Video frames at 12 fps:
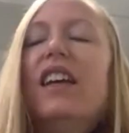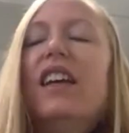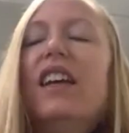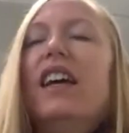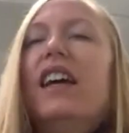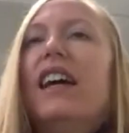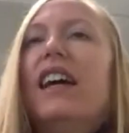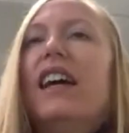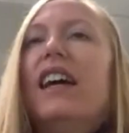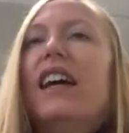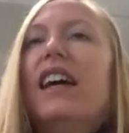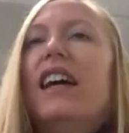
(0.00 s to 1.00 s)
um,
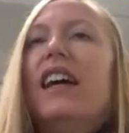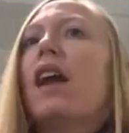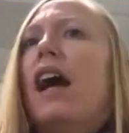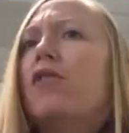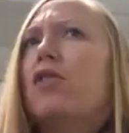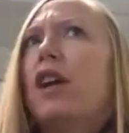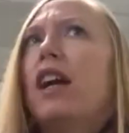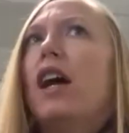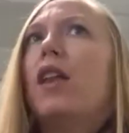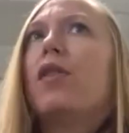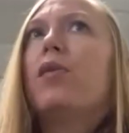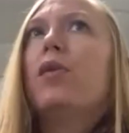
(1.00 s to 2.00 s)
after i got
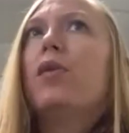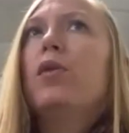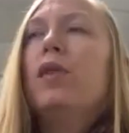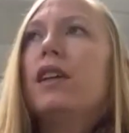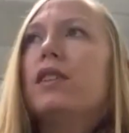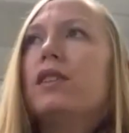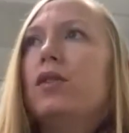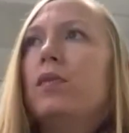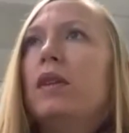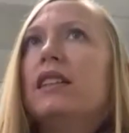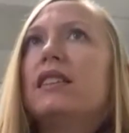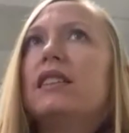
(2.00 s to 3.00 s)
through the attunements
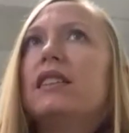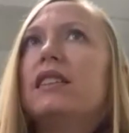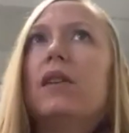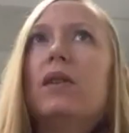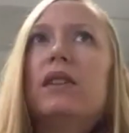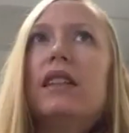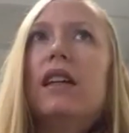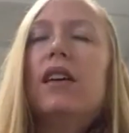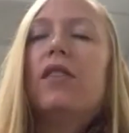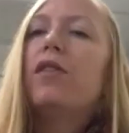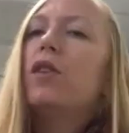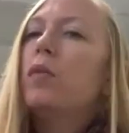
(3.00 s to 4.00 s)
it was a few
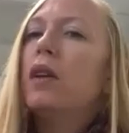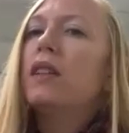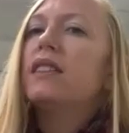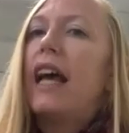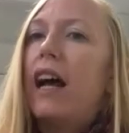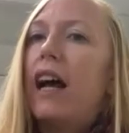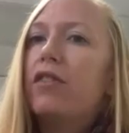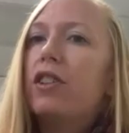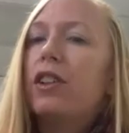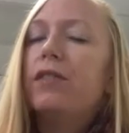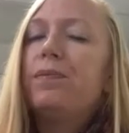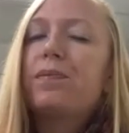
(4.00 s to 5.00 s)
months after
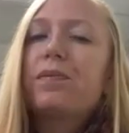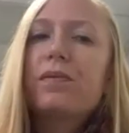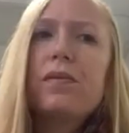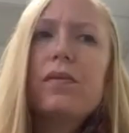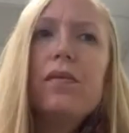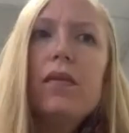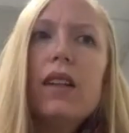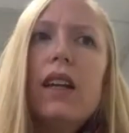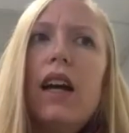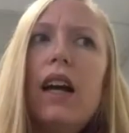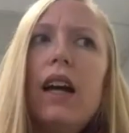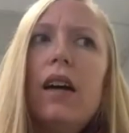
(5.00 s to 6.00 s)

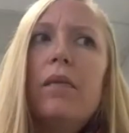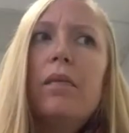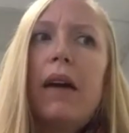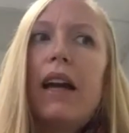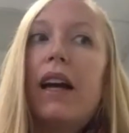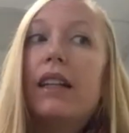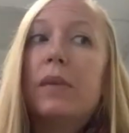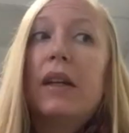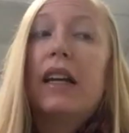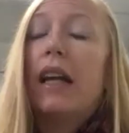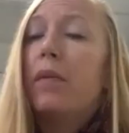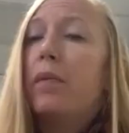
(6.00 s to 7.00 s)
um, my husband and
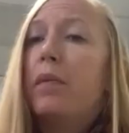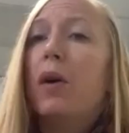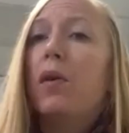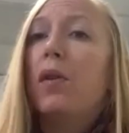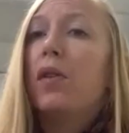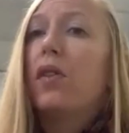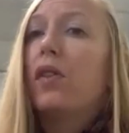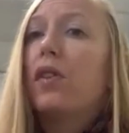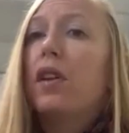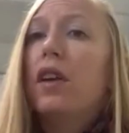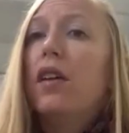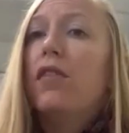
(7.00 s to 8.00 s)
i both
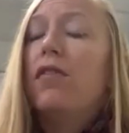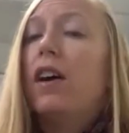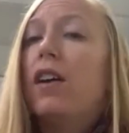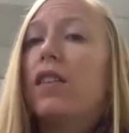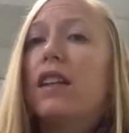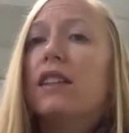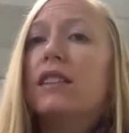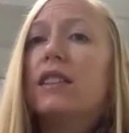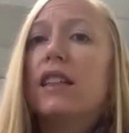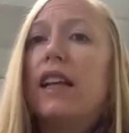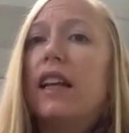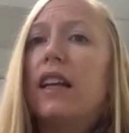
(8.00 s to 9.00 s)
felt this
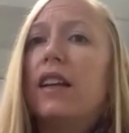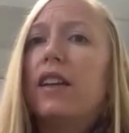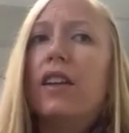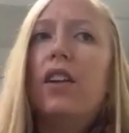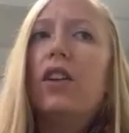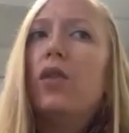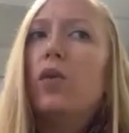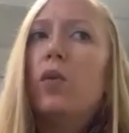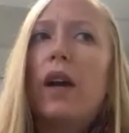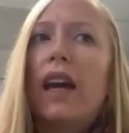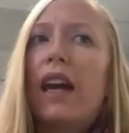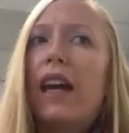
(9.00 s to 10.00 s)
like new
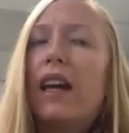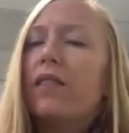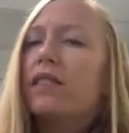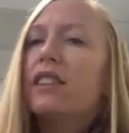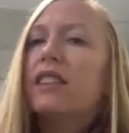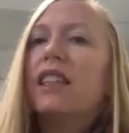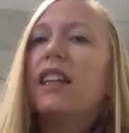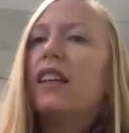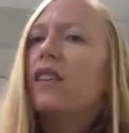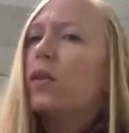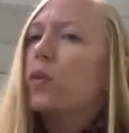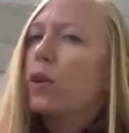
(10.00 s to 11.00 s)
way of seeing
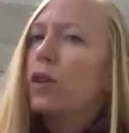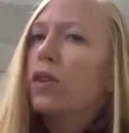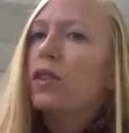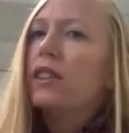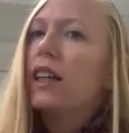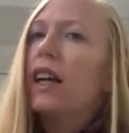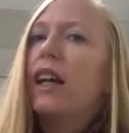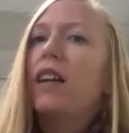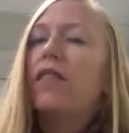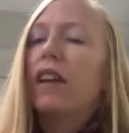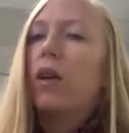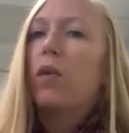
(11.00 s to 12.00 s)
the world and kind of
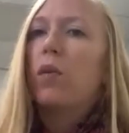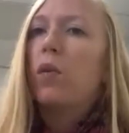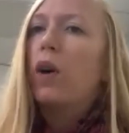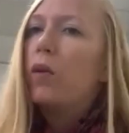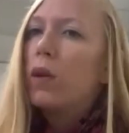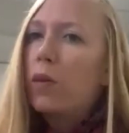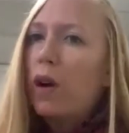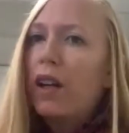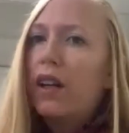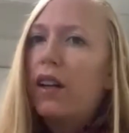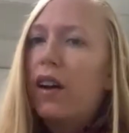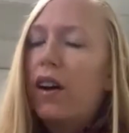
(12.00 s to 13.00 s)
like what we
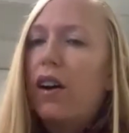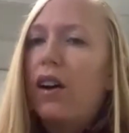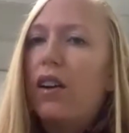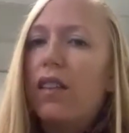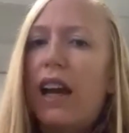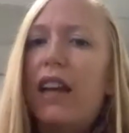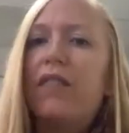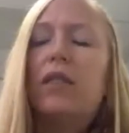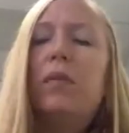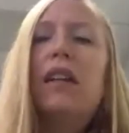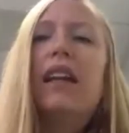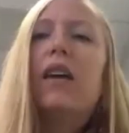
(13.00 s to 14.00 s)
wanted our life to
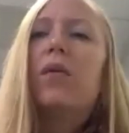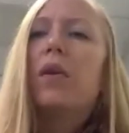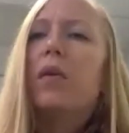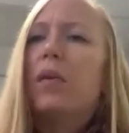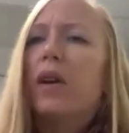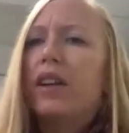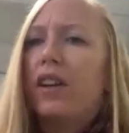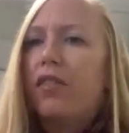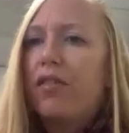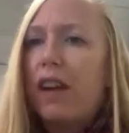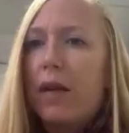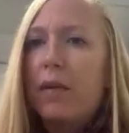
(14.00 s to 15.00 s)
be like, what we wanted our
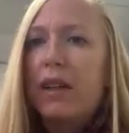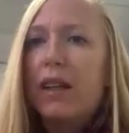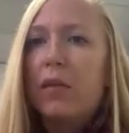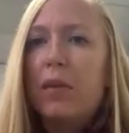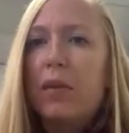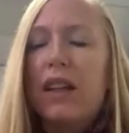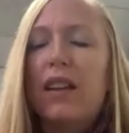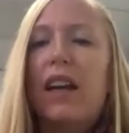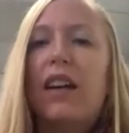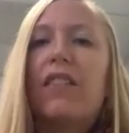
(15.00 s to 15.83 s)
family to be like,